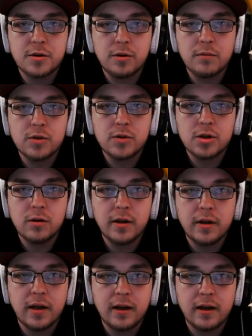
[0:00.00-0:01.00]

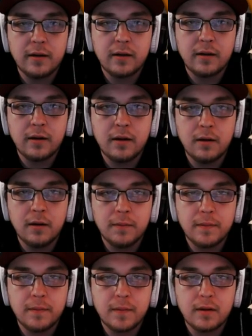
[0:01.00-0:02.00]
showing that, you know,
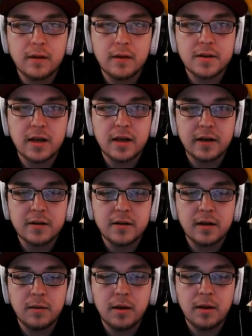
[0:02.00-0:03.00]
this deck is
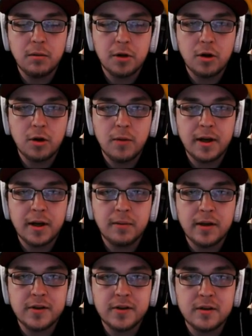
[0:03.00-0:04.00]
going to be able to go many
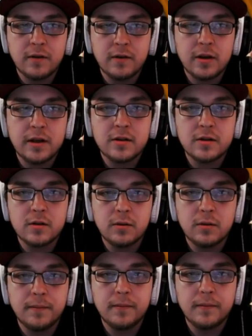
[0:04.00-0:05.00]
places if it needs to.
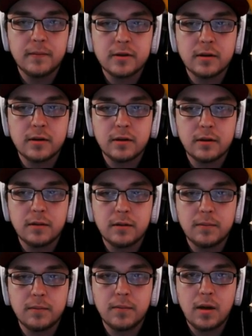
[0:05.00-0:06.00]
So
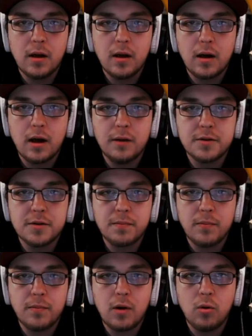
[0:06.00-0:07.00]
I
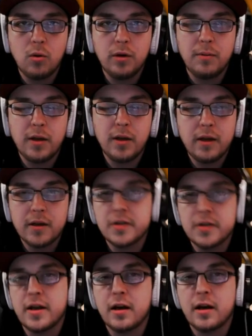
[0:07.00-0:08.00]
only played
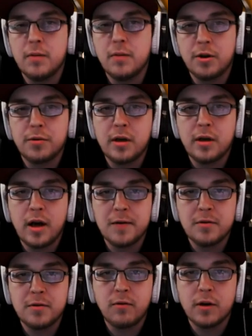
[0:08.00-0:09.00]
this deck about 3 times
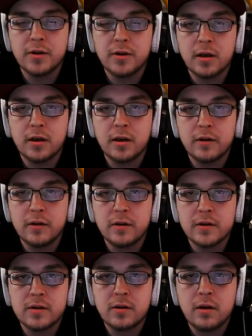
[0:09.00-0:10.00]
before I took it into
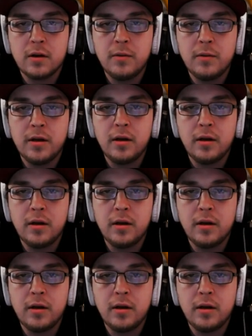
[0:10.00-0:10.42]
this tournament.